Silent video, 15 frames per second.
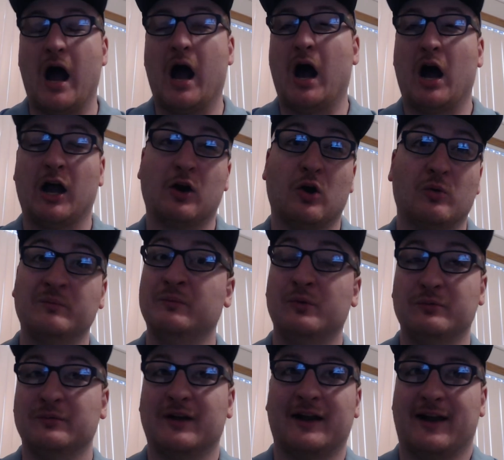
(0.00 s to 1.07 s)
I hope
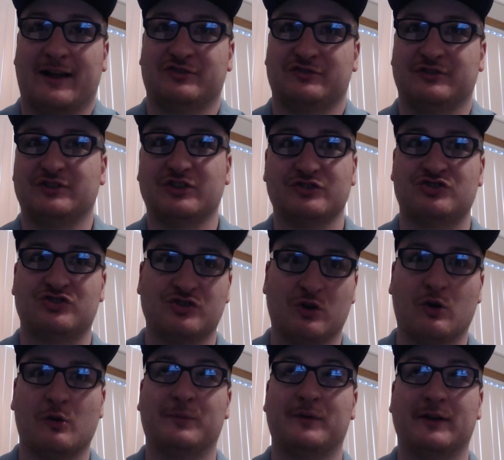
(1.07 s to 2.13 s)
Moon Knight actually does show
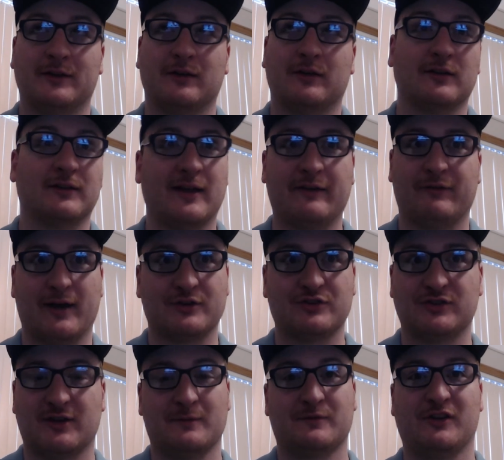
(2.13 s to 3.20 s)
up in a live
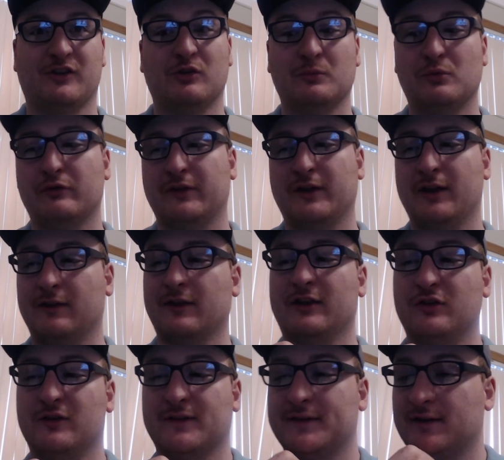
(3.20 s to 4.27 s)
action MCU movie that you
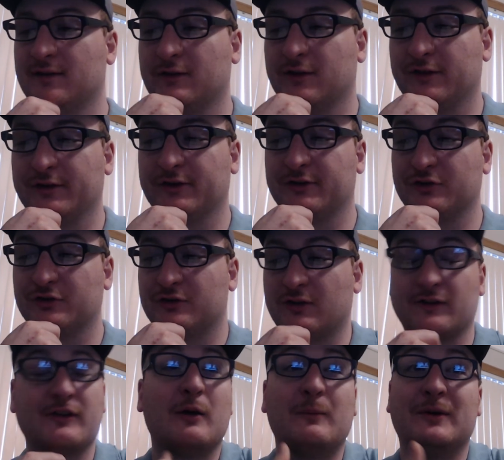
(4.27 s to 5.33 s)
can see in the theaters.
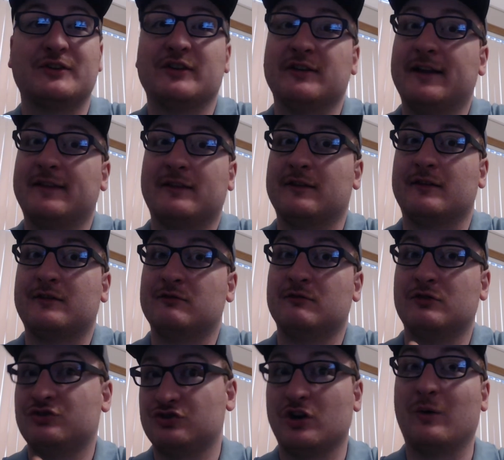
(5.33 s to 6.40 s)
That's how much I like this
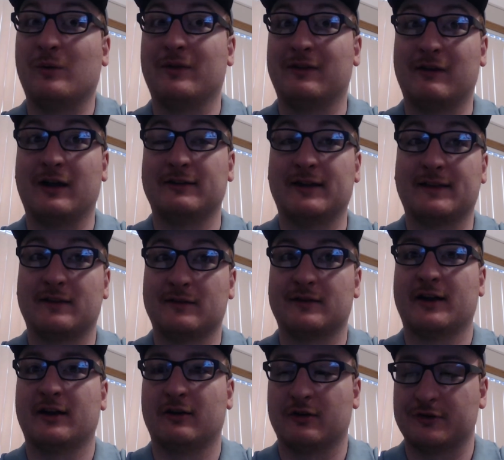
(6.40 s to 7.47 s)
show and I like this
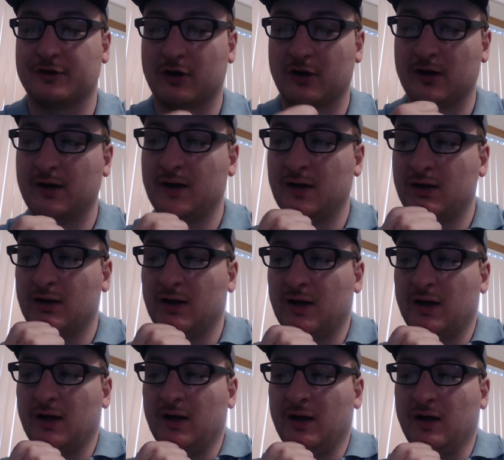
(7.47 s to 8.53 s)
character.
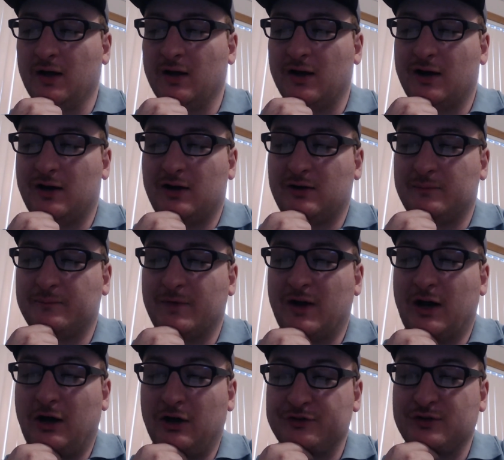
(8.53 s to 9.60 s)
Um,
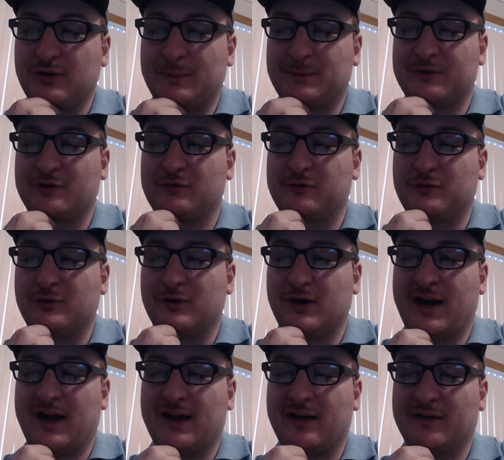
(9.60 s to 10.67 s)
also, episode four
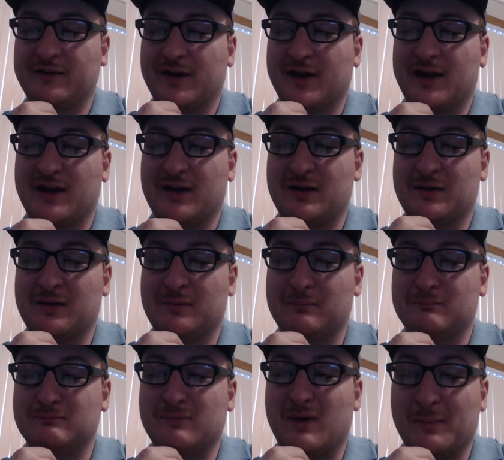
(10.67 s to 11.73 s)
has a
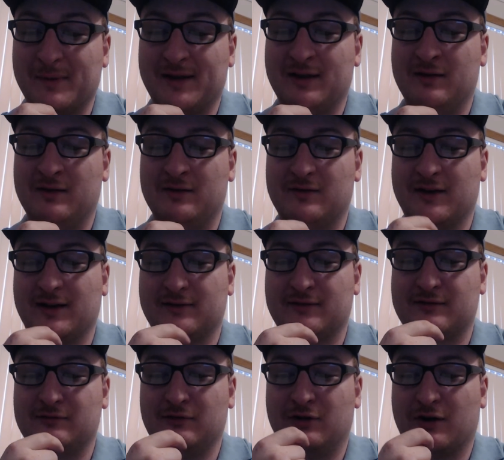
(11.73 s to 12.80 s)
mummy that
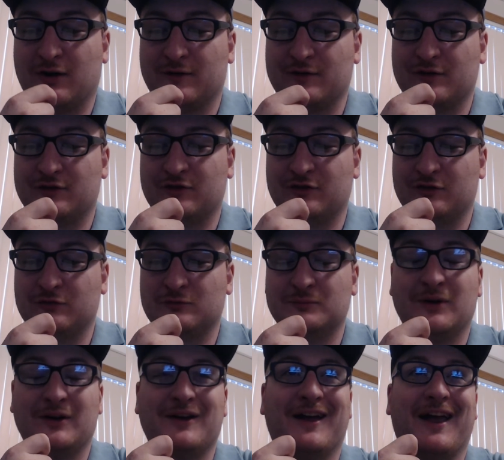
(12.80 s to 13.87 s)
guards the
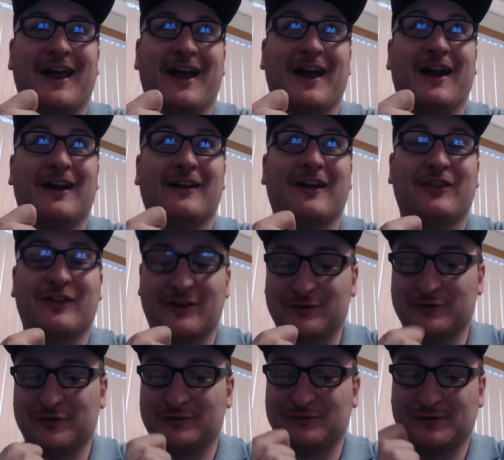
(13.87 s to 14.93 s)
tomb, and I thought it
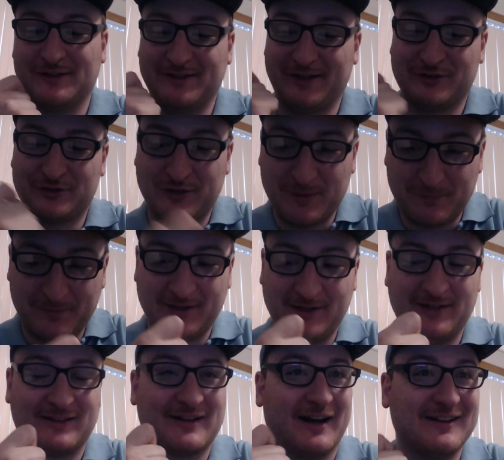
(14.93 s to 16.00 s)
was really creepy.
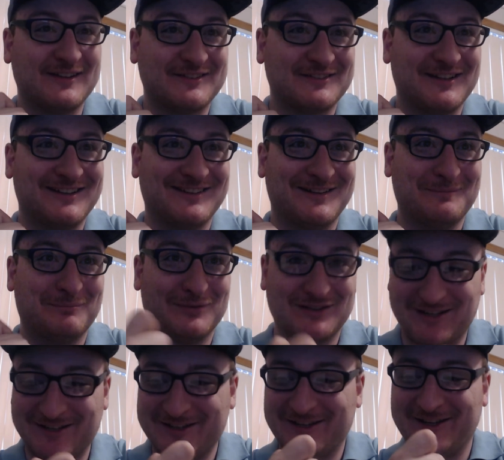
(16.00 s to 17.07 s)
It's kind of slightly
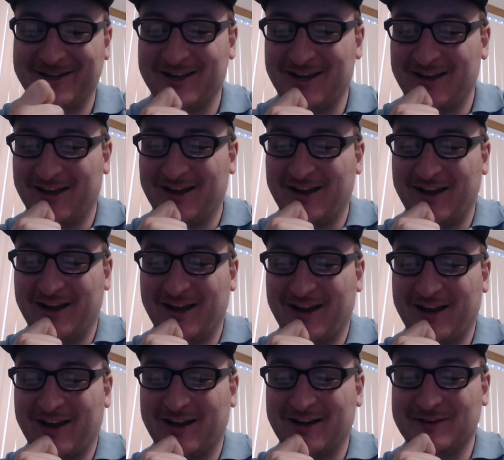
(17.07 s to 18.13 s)
bloody
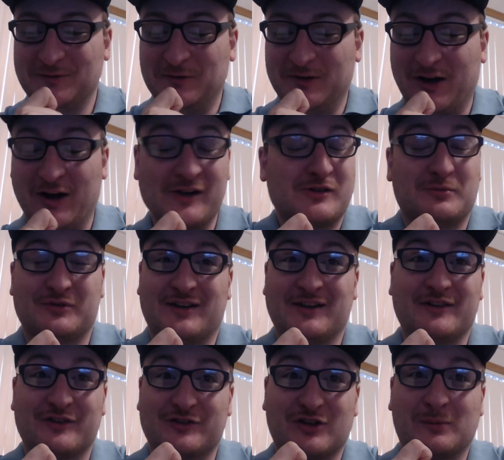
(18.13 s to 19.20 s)
and 100%
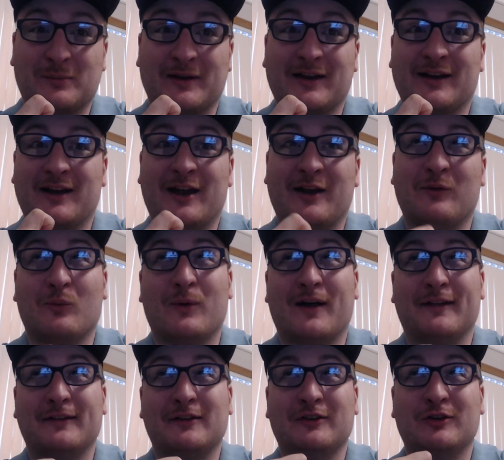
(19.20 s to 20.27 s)
disturbing. And
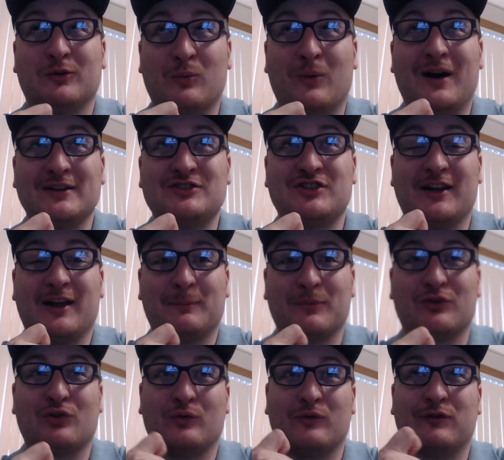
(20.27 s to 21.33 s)
when you're watching
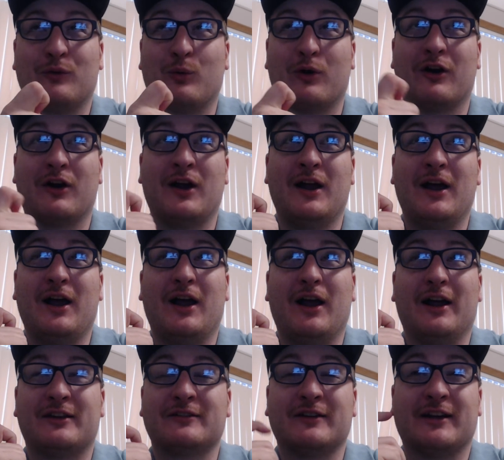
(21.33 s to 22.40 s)
episode four,
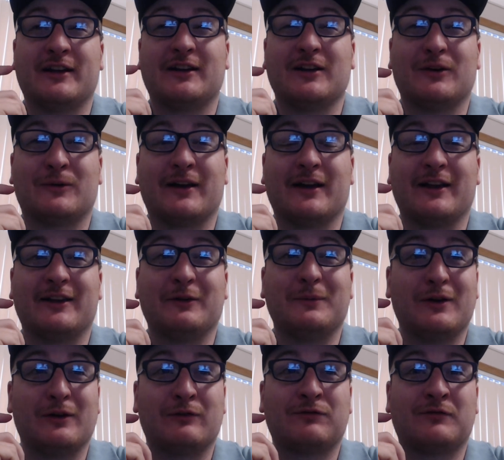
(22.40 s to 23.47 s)
it's like, okay, did we
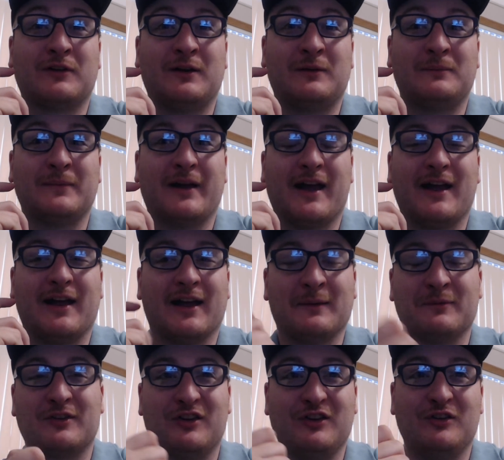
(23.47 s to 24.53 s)
go from a
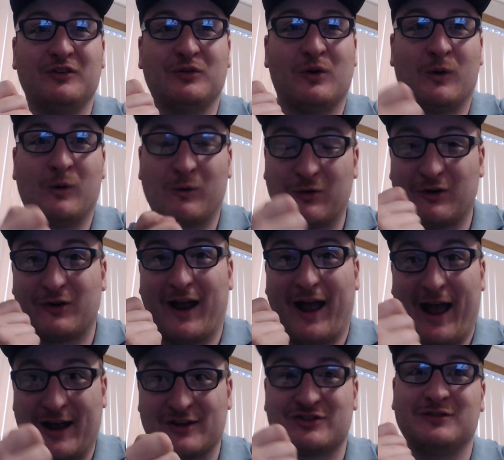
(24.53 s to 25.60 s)
MCU horror
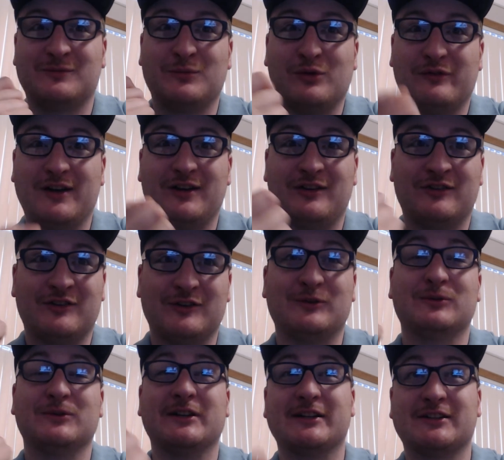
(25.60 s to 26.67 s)
action movie
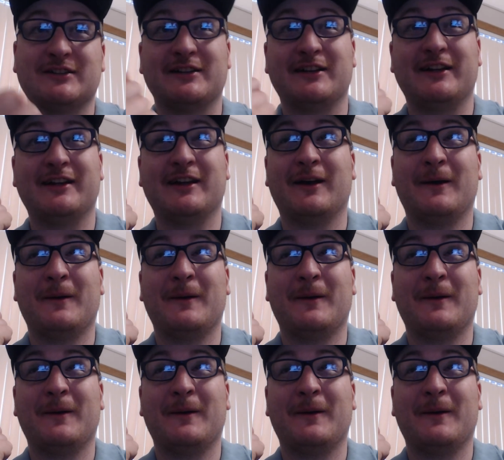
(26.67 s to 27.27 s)
to literally